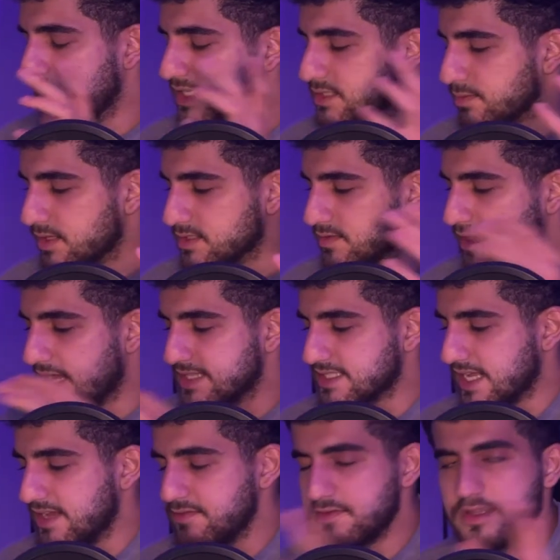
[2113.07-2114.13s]
x plus 1 has
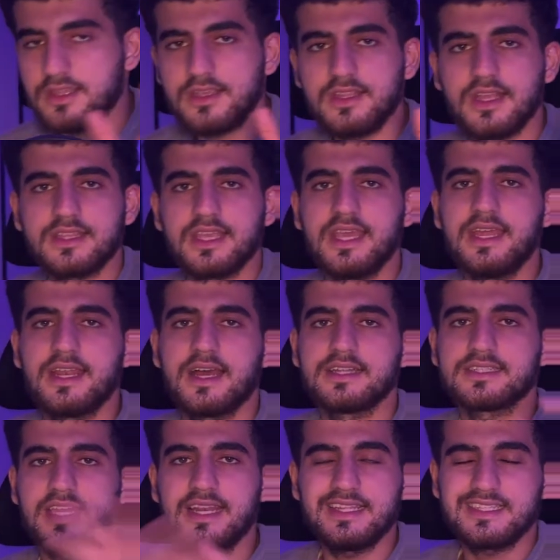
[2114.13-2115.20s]
everything that n
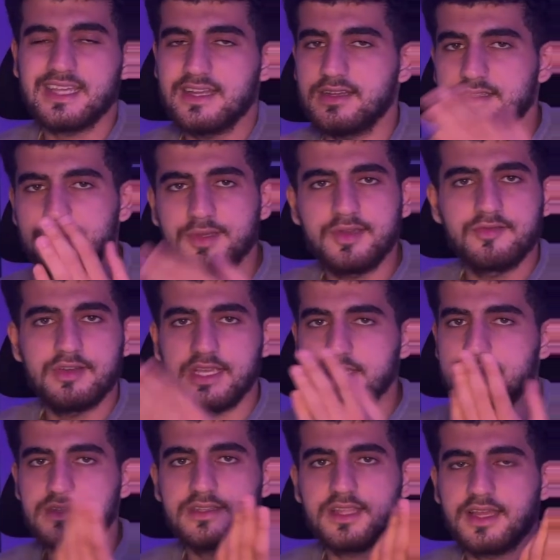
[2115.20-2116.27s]
has, and it cannot be
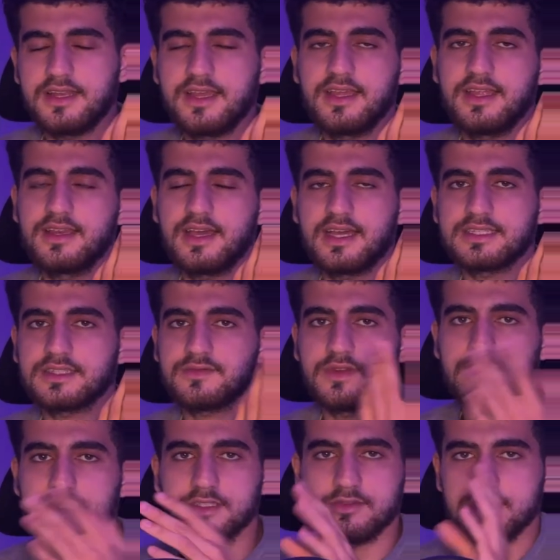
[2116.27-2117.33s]
greater than n as
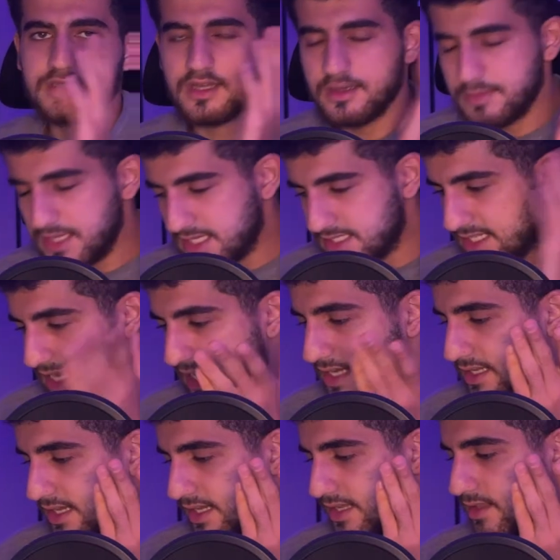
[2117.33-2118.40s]
well. So it's going to be
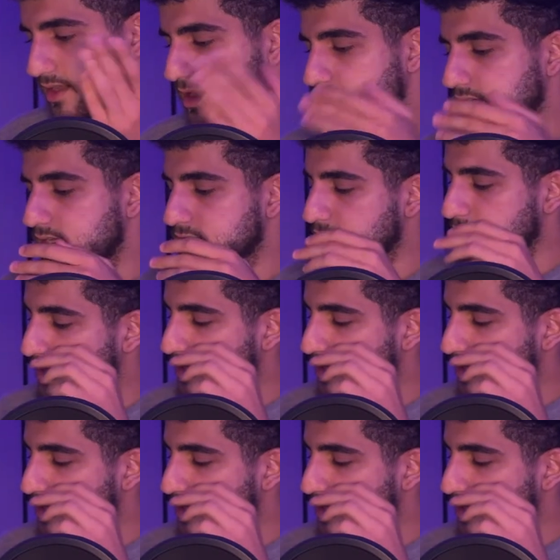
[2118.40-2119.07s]
exactly n. So we